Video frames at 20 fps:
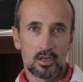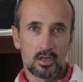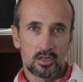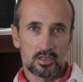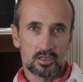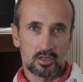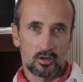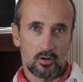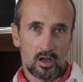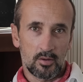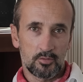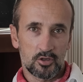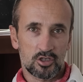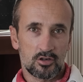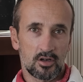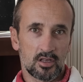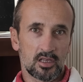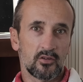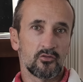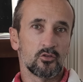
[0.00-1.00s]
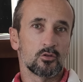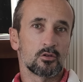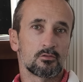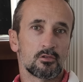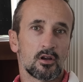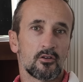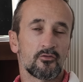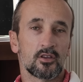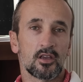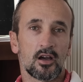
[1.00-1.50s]
So I'm just trying to give you a
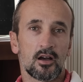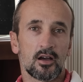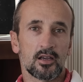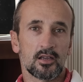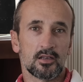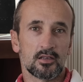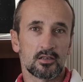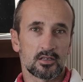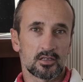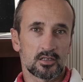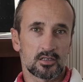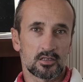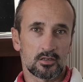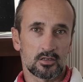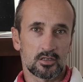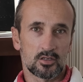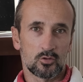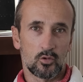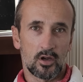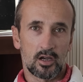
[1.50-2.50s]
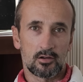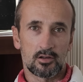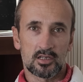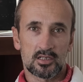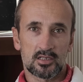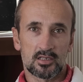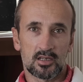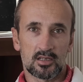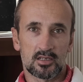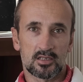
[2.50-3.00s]
rough guide as to where it
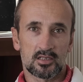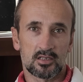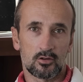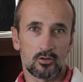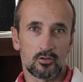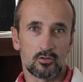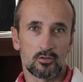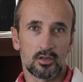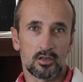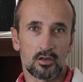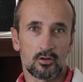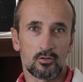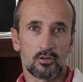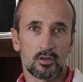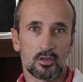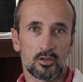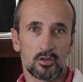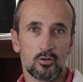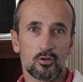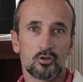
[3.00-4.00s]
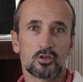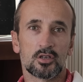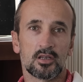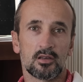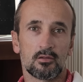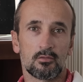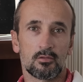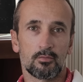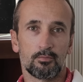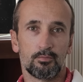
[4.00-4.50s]
sits. So, you
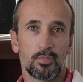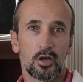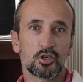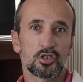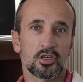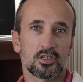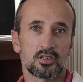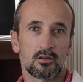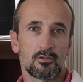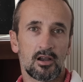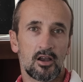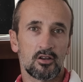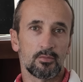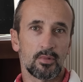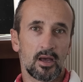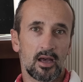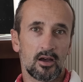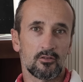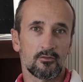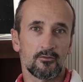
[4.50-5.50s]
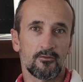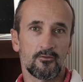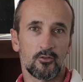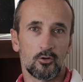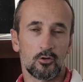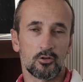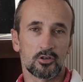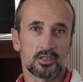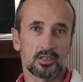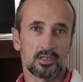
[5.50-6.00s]
usually budget around about
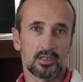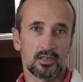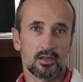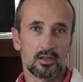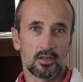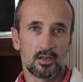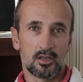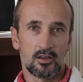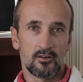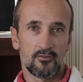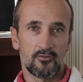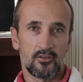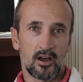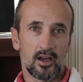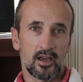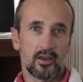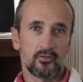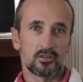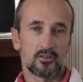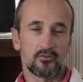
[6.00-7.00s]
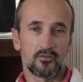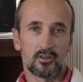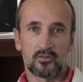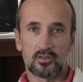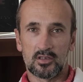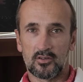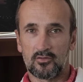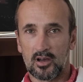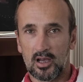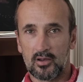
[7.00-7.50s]
45 to
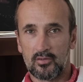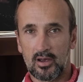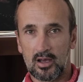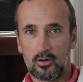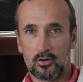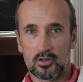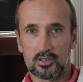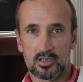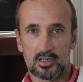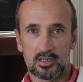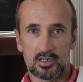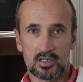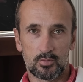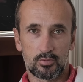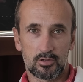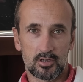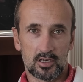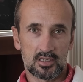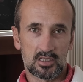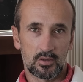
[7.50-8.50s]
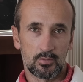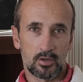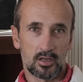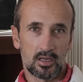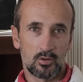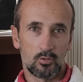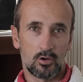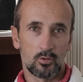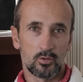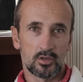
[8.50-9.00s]
55 hours. It is pretty
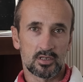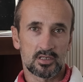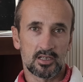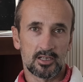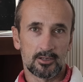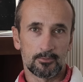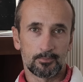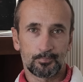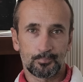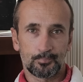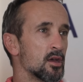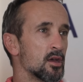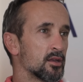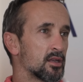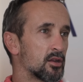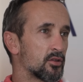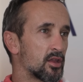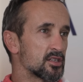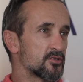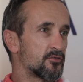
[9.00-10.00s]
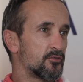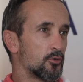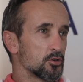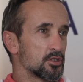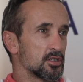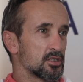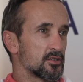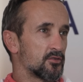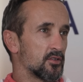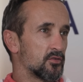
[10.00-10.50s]
typically what we see. Now that's
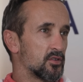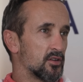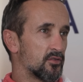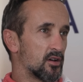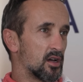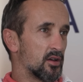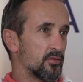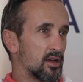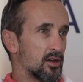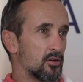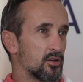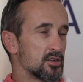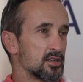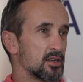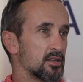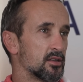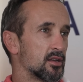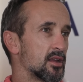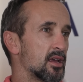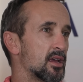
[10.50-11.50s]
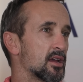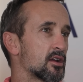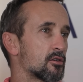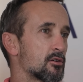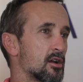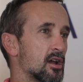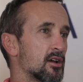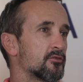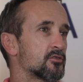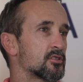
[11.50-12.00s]
40 to 55 hours in an
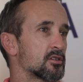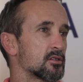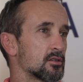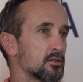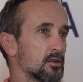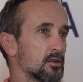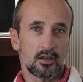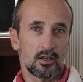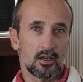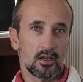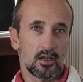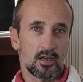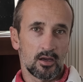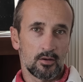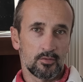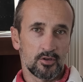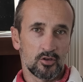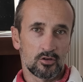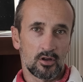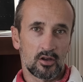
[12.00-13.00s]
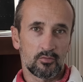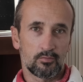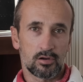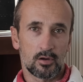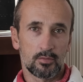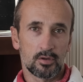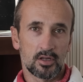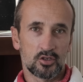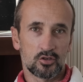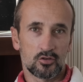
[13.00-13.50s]
aircraft. You'll
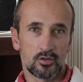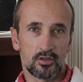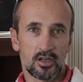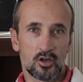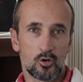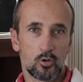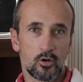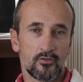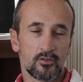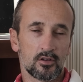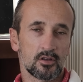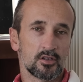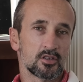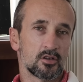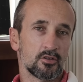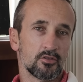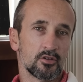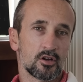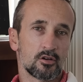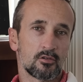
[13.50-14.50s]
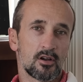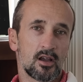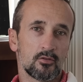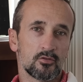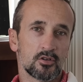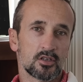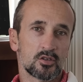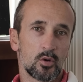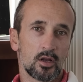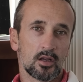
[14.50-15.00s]
probably do the equivalent on the
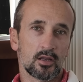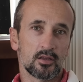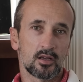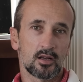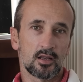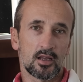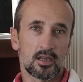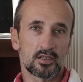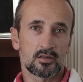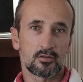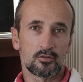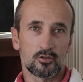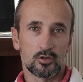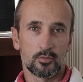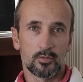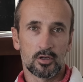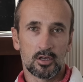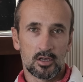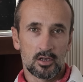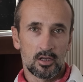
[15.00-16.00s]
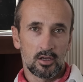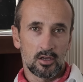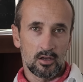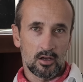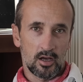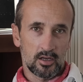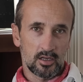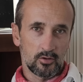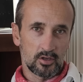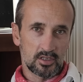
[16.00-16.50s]
ground as well in the classroom.
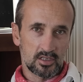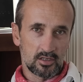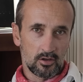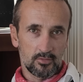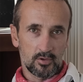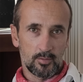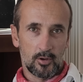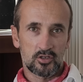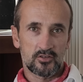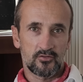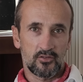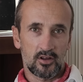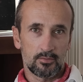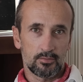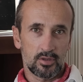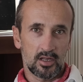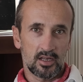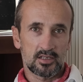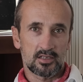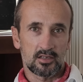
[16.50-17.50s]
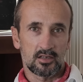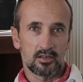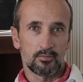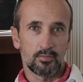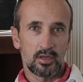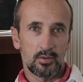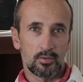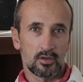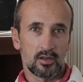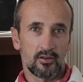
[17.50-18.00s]
I know it's not the most fun bit, and
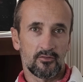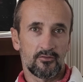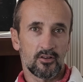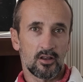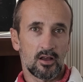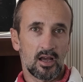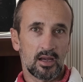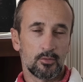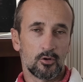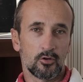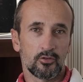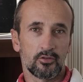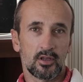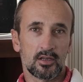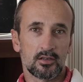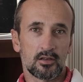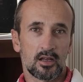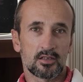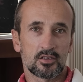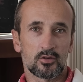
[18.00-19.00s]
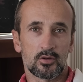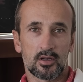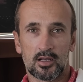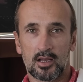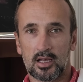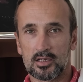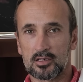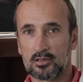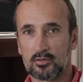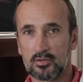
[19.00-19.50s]
people love flying more than they like doing
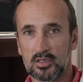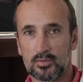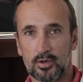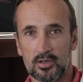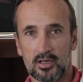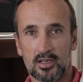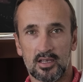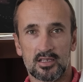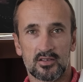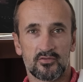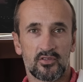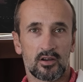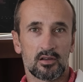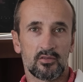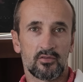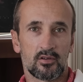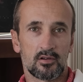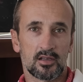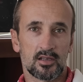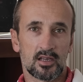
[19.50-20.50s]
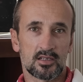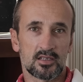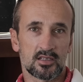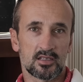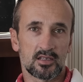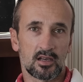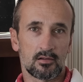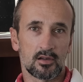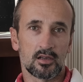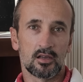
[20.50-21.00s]
classrooms, but it is very, very
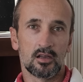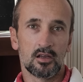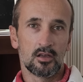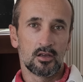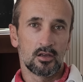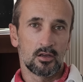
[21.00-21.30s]
necessary.